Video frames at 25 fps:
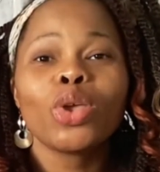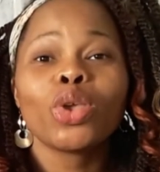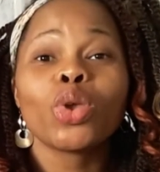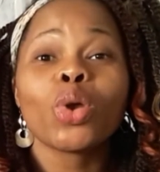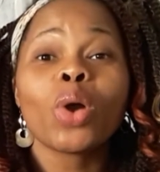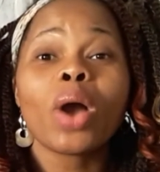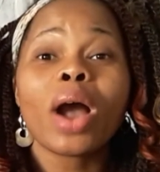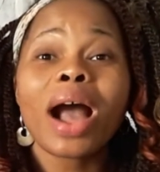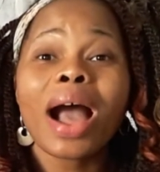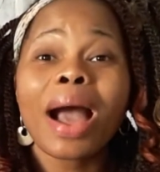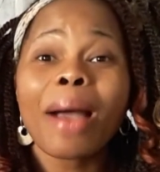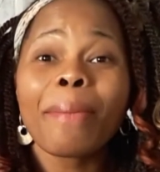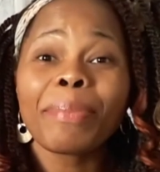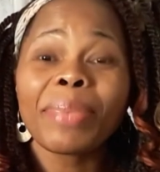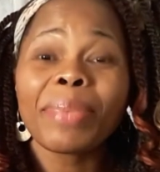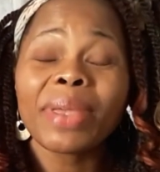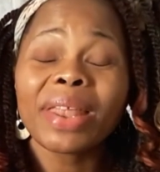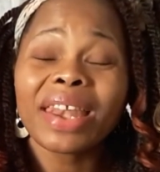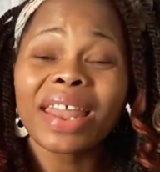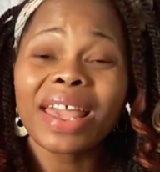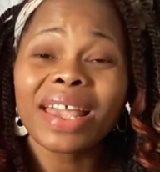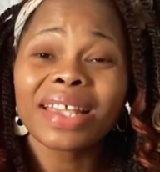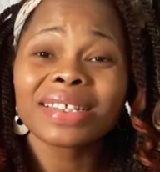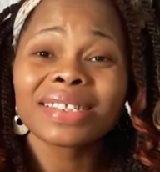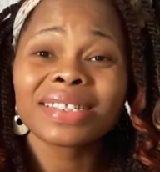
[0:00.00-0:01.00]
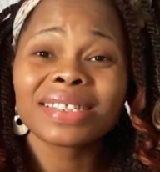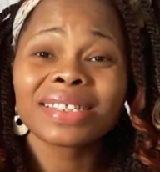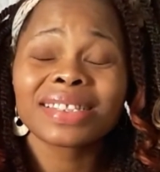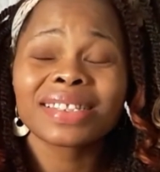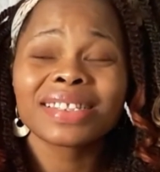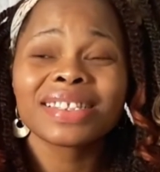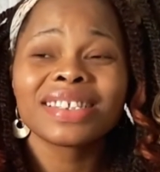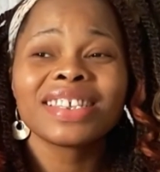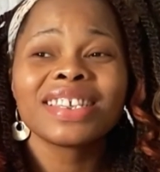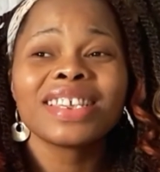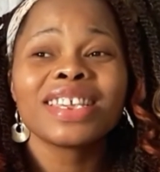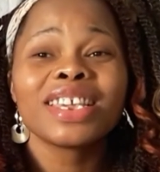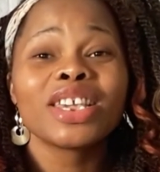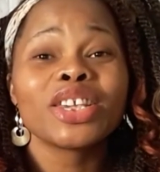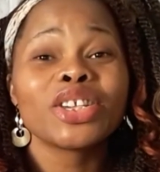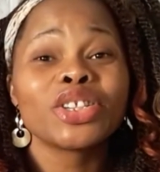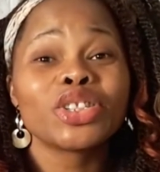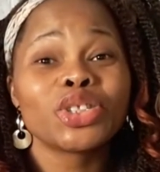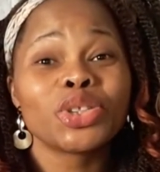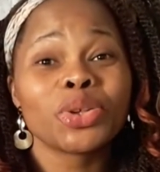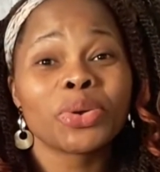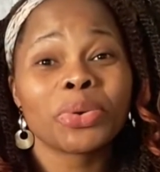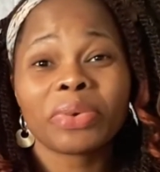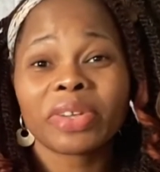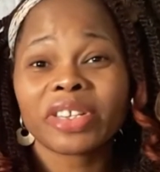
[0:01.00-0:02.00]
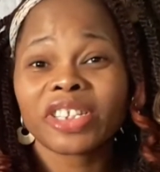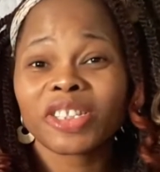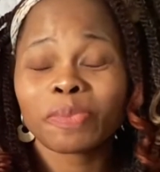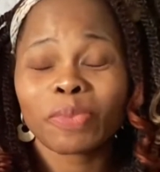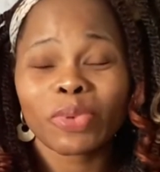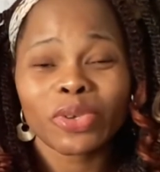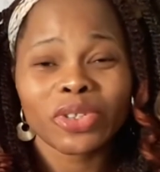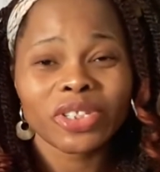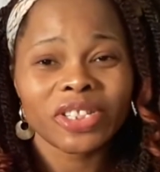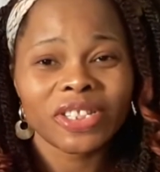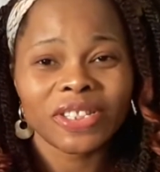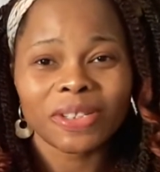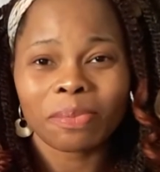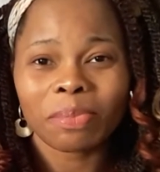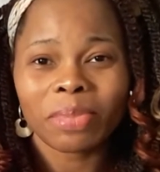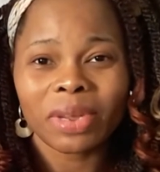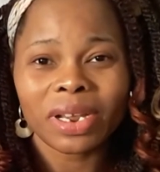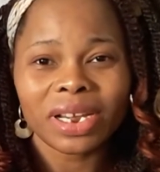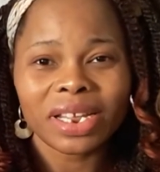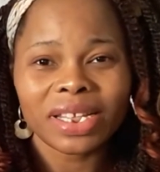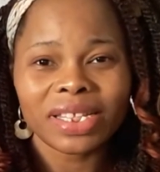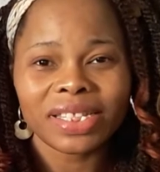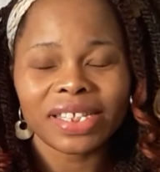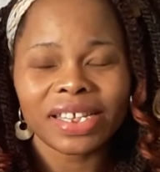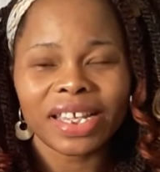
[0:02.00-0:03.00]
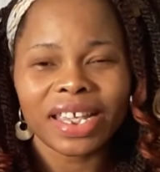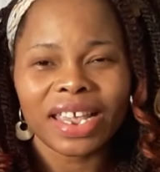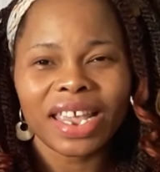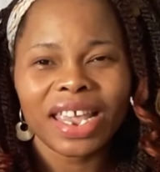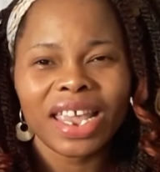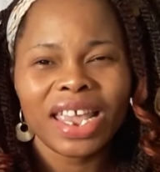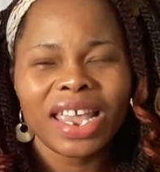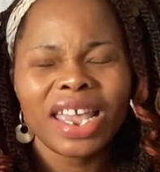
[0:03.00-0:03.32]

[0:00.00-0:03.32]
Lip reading: your happiness is your responsibility.